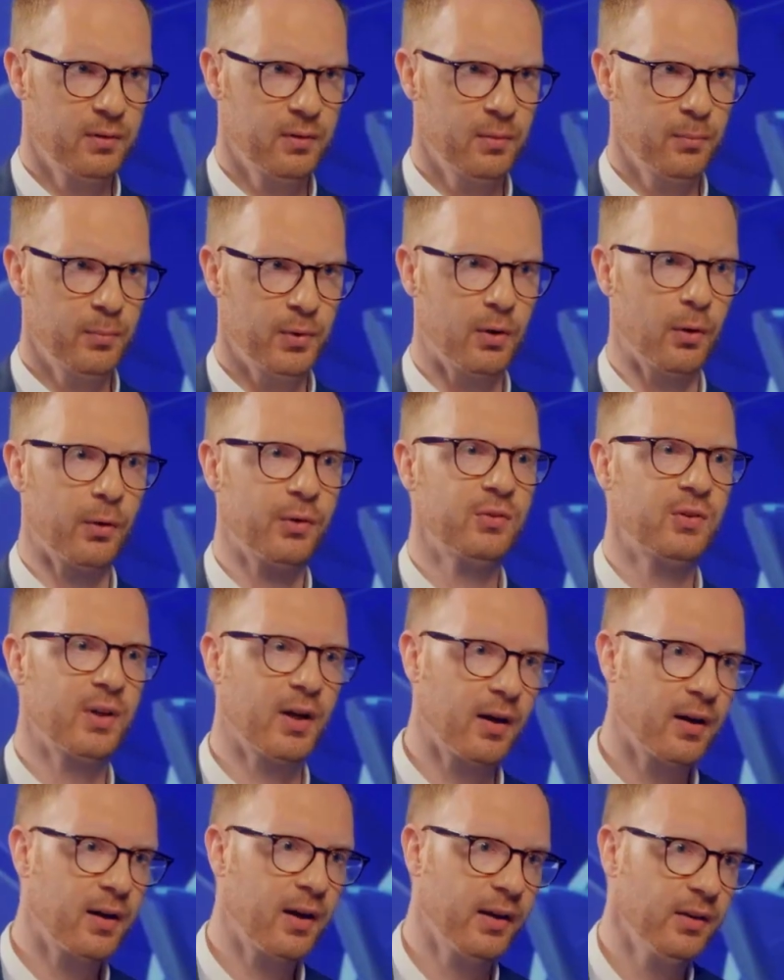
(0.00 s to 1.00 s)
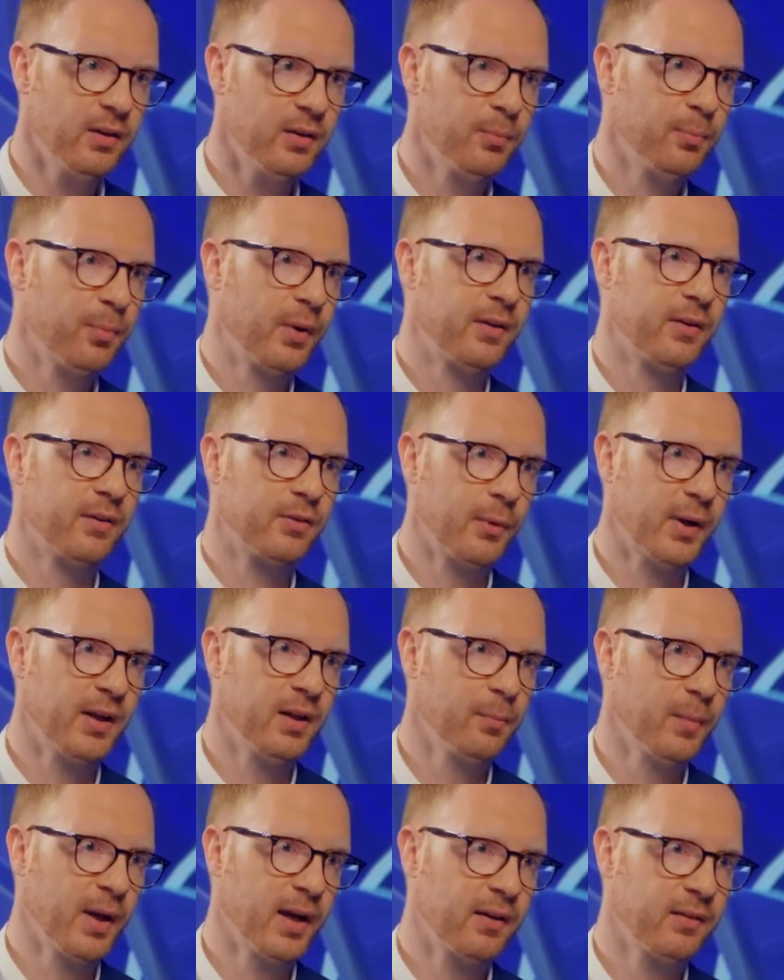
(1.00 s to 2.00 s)
because they are cut by the shredding
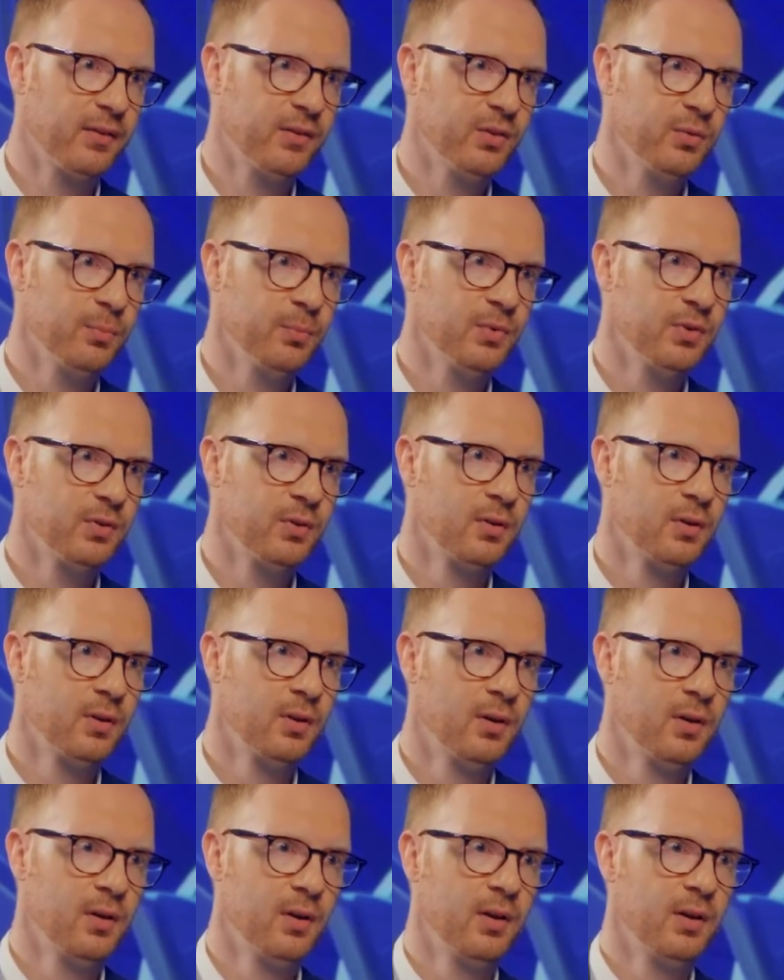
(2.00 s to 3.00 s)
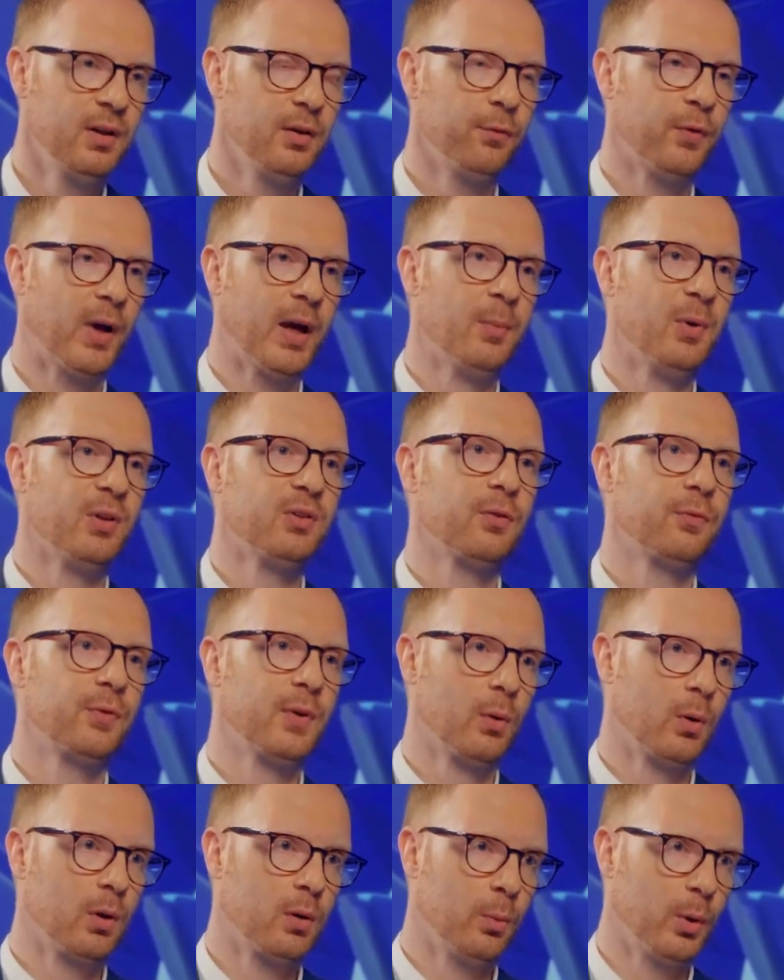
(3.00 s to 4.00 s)
mechanisms, the fibers of
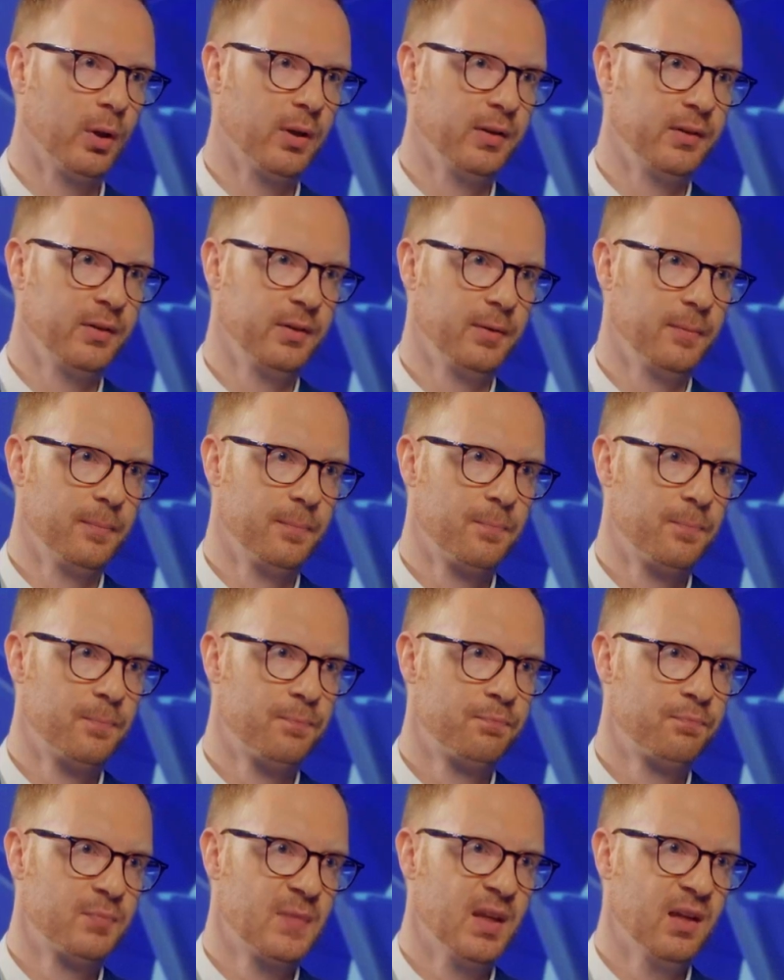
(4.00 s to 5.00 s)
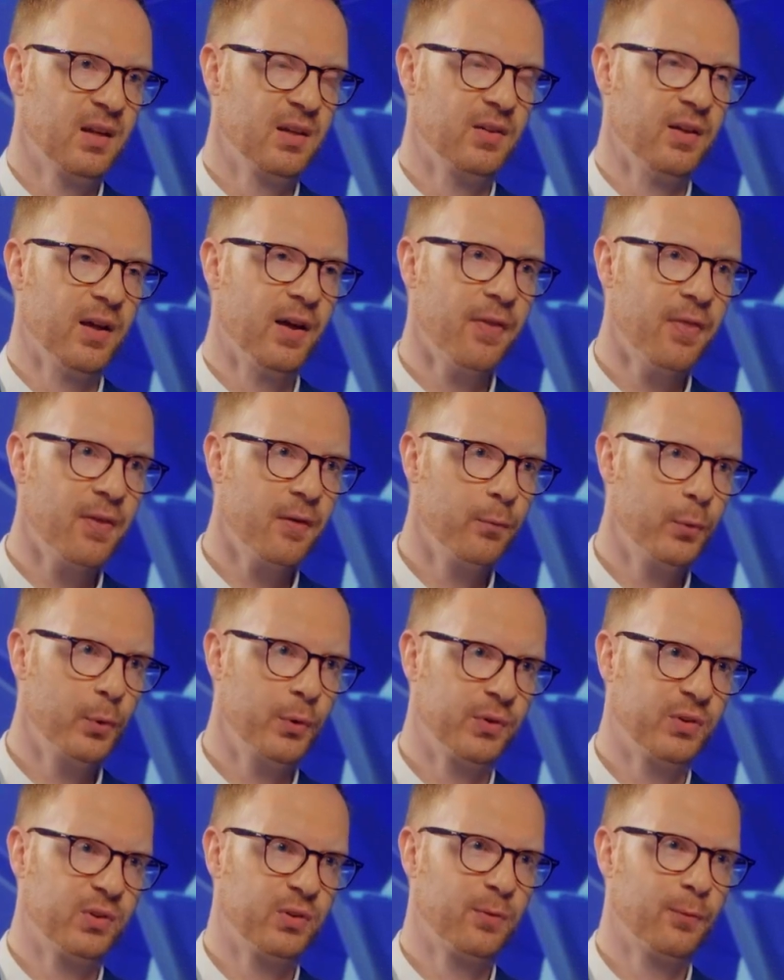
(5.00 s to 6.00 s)
lower quality. In other
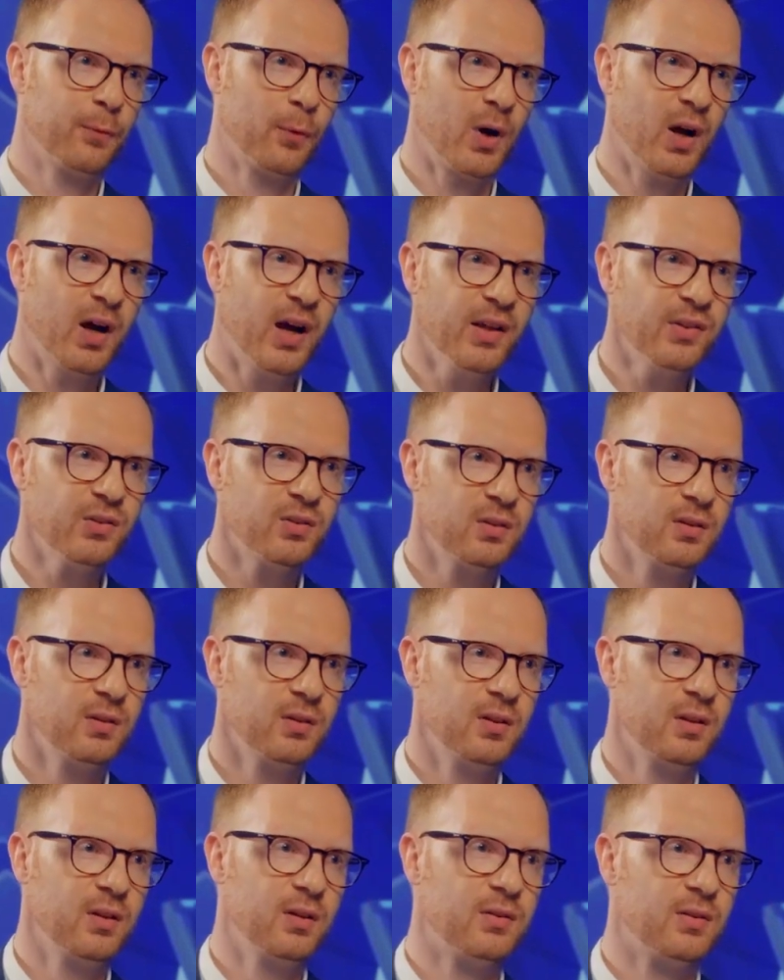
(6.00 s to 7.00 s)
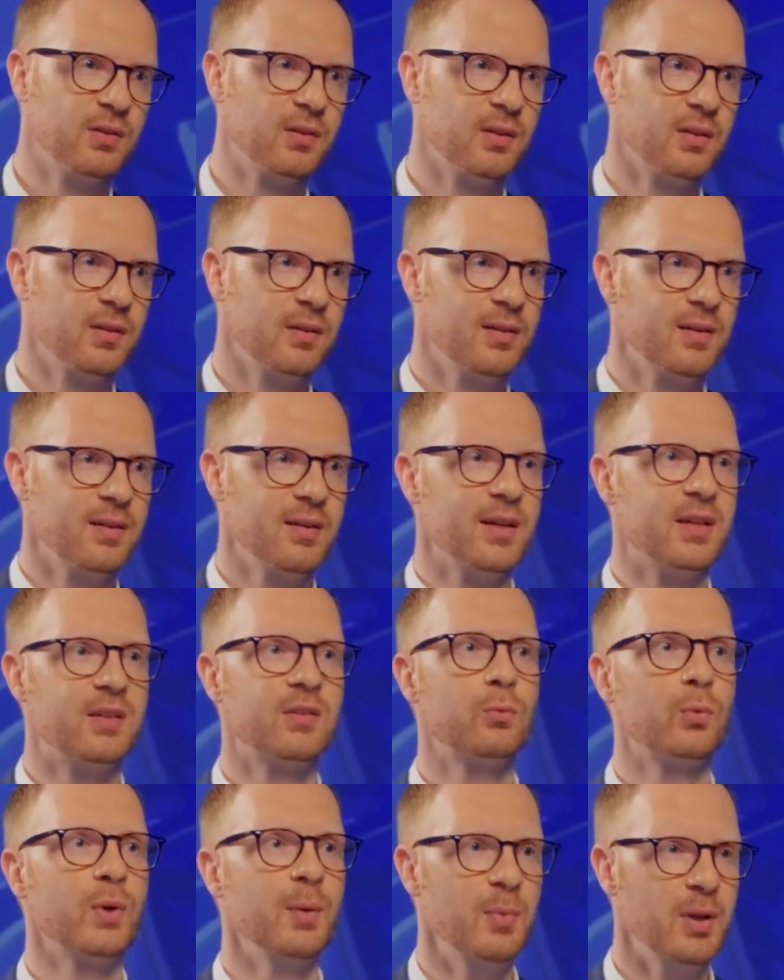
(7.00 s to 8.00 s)
words, for us, it is
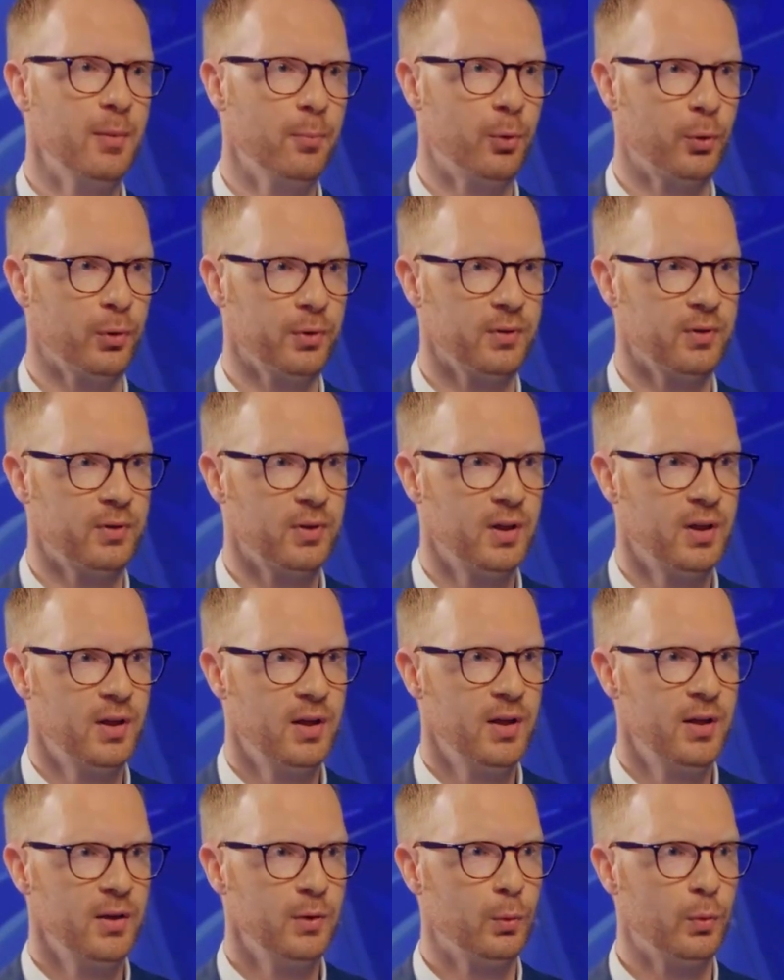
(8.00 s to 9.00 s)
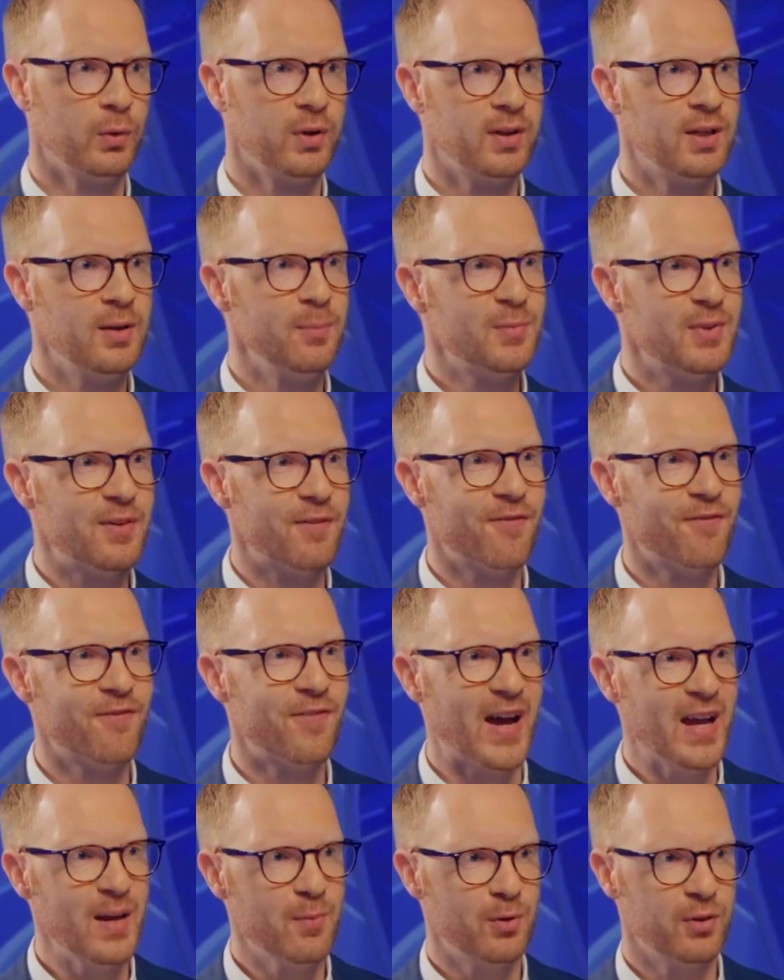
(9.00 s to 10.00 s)
extremely important to keep the
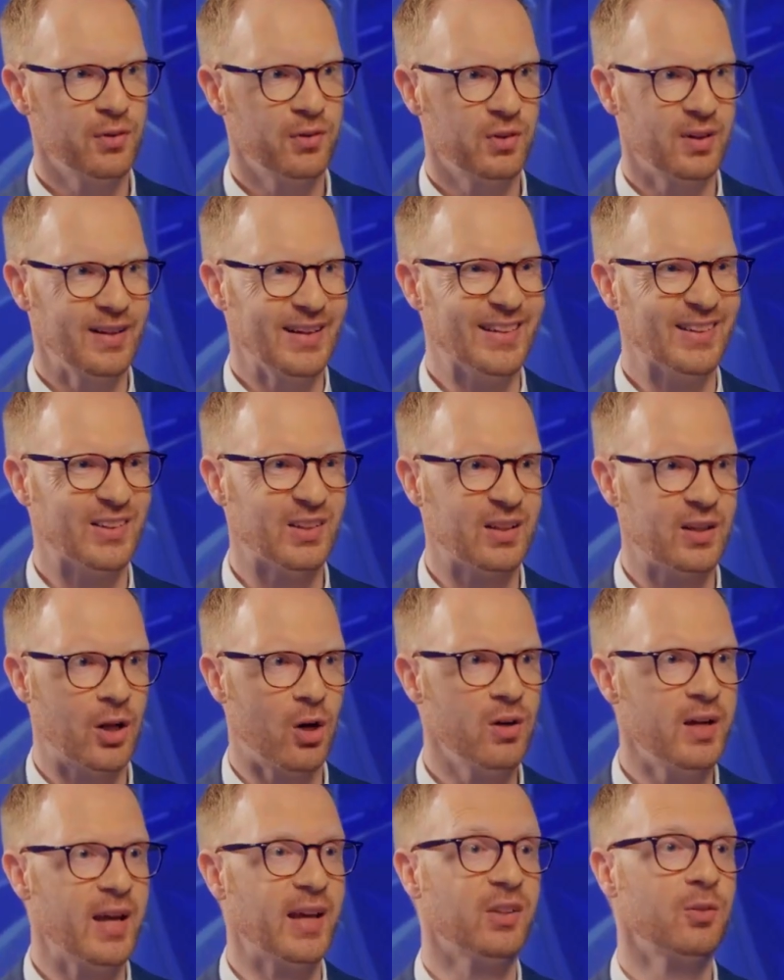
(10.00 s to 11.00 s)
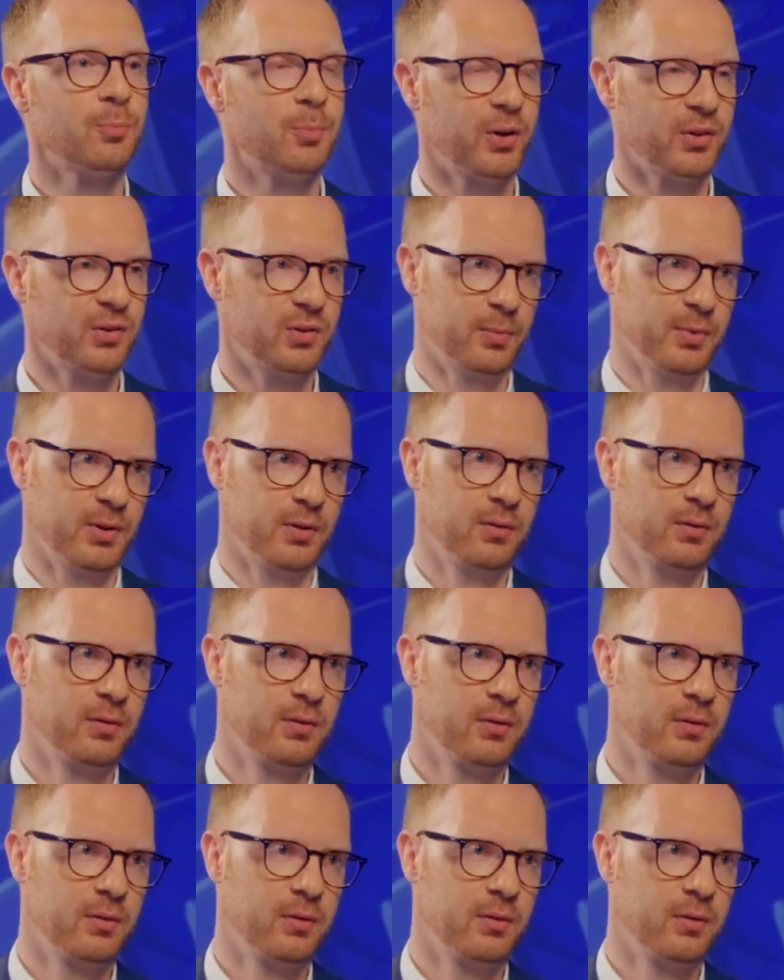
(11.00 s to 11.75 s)
fibers as long as possible.